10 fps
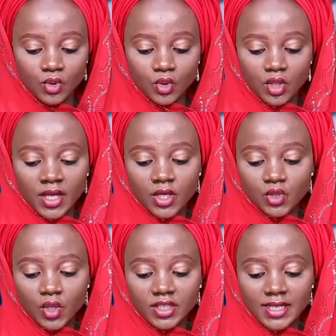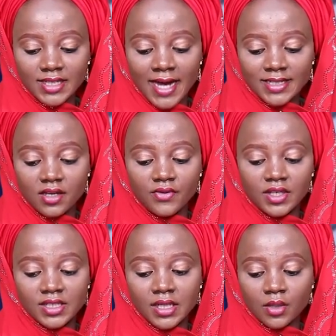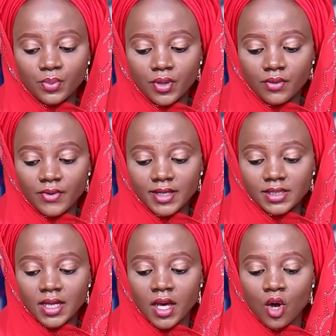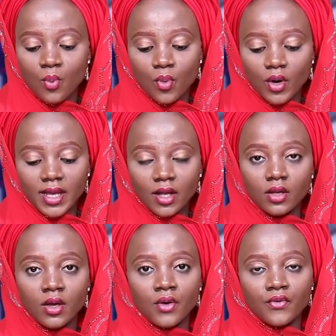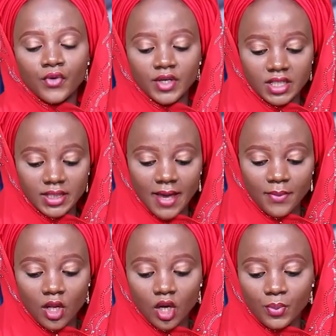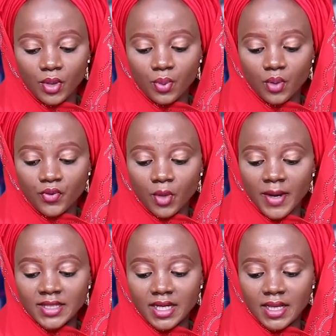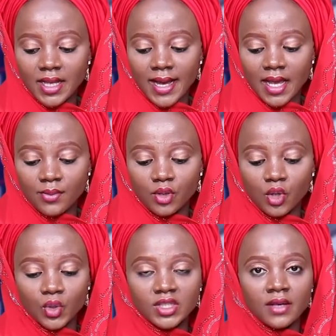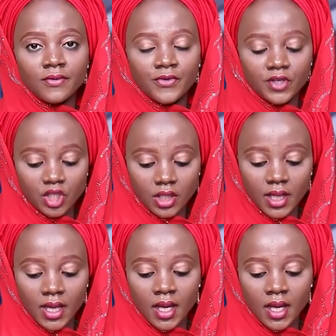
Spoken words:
due to the insurgent activities that prevent more than 49 million people from attaining their livelihoods in fishing,